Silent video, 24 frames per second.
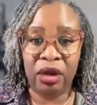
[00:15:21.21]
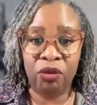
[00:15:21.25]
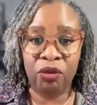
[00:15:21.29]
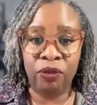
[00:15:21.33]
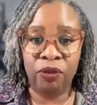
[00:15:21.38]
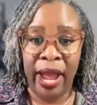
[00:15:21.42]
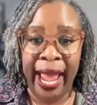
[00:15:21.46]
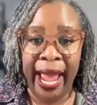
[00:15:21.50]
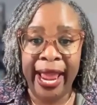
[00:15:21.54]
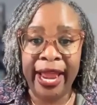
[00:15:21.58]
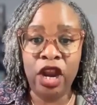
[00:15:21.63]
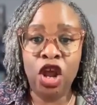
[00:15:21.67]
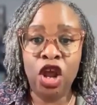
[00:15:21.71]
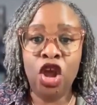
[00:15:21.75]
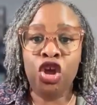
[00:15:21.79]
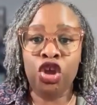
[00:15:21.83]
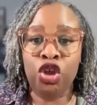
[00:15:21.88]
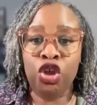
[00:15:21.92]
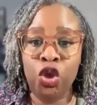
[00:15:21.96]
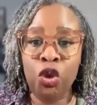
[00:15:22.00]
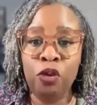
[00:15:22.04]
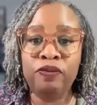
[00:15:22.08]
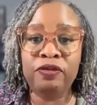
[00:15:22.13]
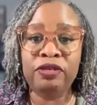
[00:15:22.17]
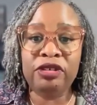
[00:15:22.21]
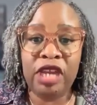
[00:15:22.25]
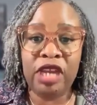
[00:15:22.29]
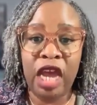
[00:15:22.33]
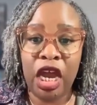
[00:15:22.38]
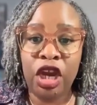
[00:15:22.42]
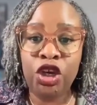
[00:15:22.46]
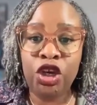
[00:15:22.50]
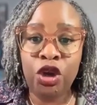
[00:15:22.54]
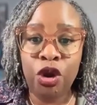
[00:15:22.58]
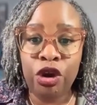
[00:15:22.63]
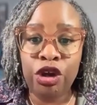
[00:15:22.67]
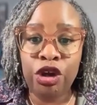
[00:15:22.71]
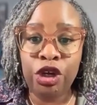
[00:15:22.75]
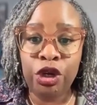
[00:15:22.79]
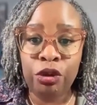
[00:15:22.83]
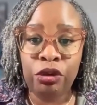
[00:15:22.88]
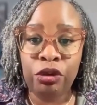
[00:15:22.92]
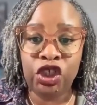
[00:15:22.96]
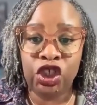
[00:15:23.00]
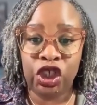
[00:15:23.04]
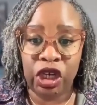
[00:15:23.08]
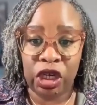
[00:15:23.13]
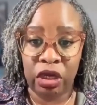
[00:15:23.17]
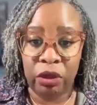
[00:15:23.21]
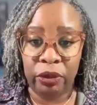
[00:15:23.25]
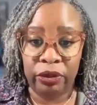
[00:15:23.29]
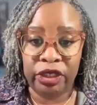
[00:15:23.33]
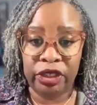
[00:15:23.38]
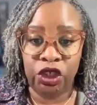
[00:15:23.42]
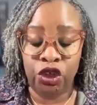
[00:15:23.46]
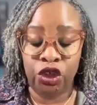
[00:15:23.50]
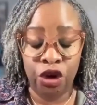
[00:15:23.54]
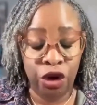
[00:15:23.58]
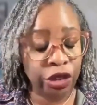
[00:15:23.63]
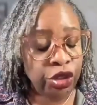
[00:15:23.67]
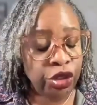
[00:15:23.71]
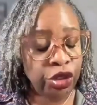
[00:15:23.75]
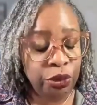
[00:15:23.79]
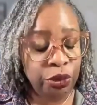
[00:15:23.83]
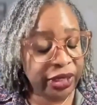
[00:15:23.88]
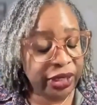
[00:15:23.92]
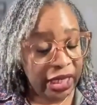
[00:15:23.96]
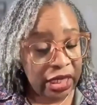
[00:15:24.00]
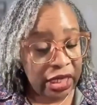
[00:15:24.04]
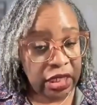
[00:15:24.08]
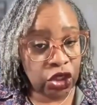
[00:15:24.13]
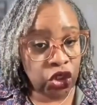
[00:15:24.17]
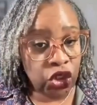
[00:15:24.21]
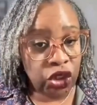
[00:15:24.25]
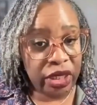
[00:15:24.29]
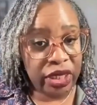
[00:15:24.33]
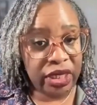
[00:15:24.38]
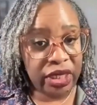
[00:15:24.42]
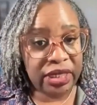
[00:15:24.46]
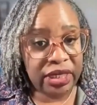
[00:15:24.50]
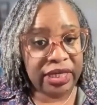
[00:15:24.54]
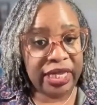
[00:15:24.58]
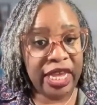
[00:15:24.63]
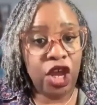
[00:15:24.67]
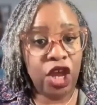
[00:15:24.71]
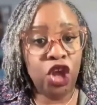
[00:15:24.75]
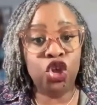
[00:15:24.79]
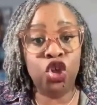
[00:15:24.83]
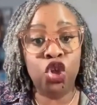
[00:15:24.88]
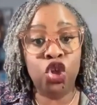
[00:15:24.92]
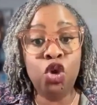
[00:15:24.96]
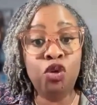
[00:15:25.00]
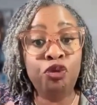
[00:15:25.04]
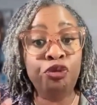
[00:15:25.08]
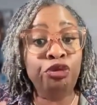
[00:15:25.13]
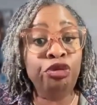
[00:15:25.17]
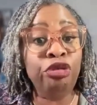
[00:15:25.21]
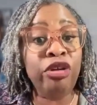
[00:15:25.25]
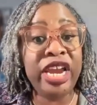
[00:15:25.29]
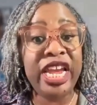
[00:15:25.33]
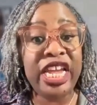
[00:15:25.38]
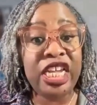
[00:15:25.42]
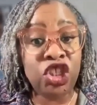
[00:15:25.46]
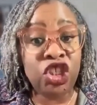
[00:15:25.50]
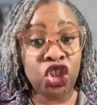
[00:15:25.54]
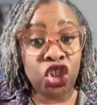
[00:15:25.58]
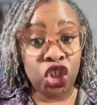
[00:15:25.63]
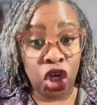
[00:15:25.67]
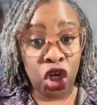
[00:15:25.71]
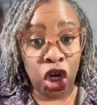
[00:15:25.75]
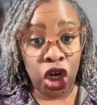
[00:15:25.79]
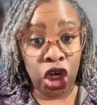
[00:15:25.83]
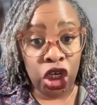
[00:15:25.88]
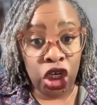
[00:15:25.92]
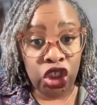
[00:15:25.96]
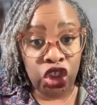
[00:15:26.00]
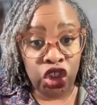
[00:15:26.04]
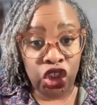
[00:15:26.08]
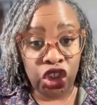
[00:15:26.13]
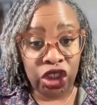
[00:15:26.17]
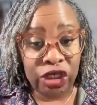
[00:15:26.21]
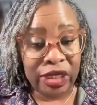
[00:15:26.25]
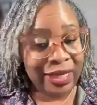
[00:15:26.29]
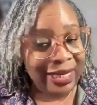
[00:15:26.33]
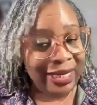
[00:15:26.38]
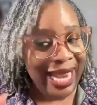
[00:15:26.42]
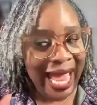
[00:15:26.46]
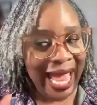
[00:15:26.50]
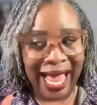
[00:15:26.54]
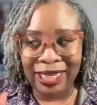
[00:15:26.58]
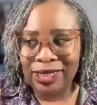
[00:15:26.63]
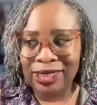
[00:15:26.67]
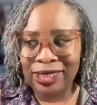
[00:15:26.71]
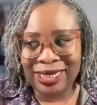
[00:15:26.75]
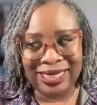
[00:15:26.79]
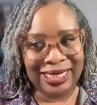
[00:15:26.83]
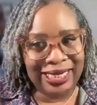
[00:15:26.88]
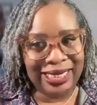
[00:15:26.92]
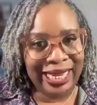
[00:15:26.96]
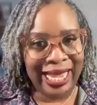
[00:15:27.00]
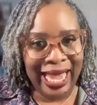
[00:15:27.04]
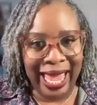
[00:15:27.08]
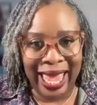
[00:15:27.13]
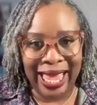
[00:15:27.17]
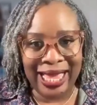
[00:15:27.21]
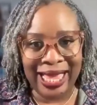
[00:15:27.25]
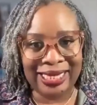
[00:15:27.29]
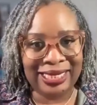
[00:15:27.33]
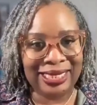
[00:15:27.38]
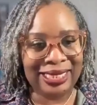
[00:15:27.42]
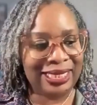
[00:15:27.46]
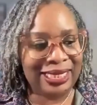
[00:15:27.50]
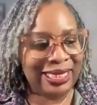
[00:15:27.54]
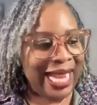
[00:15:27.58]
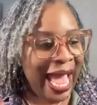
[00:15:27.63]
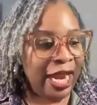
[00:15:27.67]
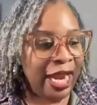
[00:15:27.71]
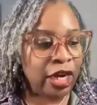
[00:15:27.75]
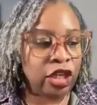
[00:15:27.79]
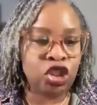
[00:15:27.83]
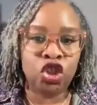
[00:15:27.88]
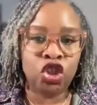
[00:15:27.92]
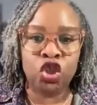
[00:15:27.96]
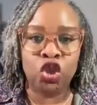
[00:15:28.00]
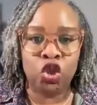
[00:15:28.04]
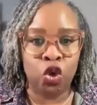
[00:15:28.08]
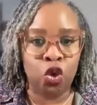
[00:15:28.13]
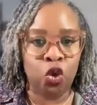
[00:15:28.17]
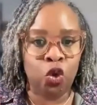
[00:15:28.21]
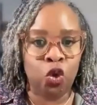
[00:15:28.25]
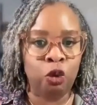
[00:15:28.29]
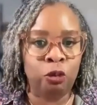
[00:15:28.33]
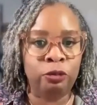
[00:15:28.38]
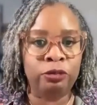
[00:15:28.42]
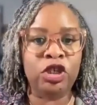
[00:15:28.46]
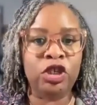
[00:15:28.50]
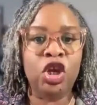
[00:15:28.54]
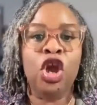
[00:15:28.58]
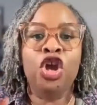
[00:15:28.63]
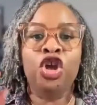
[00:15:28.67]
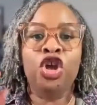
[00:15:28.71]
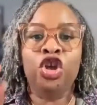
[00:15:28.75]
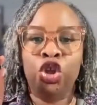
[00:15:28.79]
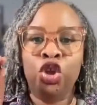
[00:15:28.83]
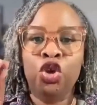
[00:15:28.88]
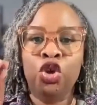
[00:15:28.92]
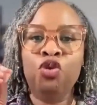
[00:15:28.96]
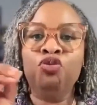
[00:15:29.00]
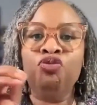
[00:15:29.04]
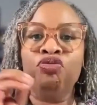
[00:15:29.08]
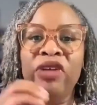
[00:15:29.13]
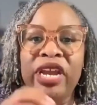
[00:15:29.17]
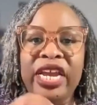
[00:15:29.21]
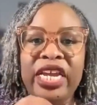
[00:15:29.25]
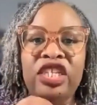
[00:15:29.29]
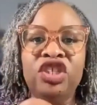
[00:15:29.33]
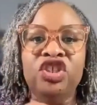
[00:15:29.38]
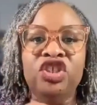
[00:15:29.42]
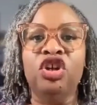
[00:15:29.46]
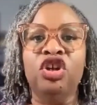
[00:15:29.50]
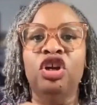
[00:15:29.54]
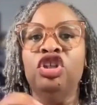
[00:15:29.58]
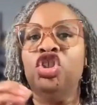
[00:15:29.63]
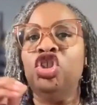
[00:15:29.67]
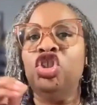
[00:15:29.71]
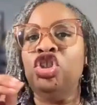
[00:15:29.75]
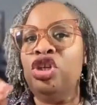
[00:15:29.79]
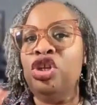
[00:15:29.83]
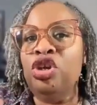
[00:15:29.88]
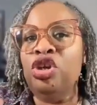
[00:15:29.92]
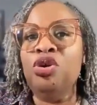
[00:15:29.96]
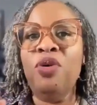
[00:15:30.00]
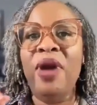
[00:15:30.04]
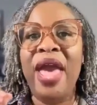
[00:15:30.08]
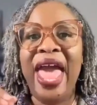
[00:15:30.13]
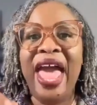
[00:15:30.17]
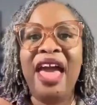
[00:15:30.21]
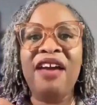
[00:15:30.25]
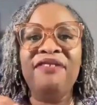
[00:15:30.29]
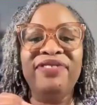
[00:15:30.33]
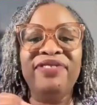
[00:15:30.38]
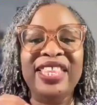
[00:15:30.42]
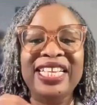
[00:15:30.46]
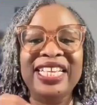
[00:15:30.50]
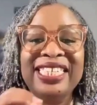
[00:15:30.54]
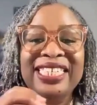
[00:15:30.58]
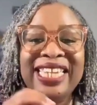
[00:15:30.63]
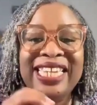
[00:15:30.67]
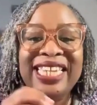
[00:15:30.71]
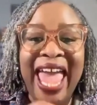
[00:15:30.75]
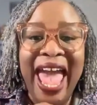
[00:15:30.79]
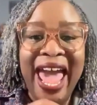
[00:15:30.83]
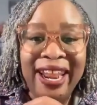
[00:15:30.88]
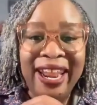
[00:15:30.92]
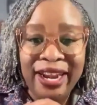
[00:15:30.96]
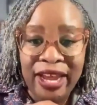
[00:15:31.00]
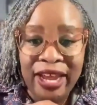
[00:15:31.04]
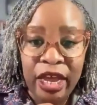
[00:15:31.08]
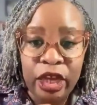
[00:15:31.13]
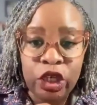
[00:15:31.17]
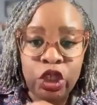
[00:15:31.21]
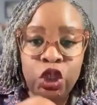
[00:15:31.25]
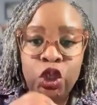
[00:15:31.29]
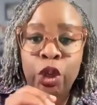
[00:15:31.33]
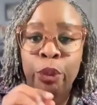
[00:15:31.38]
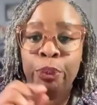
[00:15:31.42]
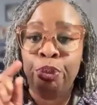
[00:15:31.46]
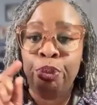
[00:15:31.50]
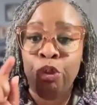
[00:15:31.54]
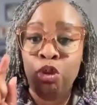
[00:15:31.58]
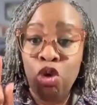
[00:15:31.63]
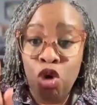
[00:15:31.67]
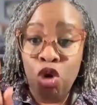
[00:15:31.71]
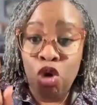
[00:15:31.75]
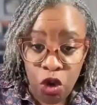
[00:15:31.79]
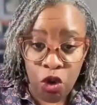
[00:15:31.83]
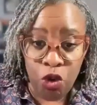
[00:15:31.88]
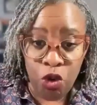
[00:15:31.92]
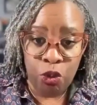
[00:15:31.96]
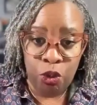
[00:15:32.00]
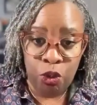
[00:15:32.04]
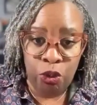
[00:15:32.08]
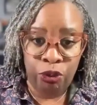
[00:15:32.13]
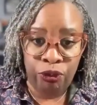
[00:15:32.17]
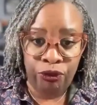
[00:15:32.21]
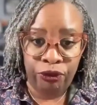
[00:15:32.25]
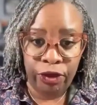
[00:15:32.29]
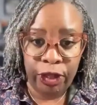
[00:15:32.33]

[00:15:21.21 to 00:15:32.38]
Right? You've done your due diligence. You've researched, not just guessed, not assumed. You researched. You have the data to prove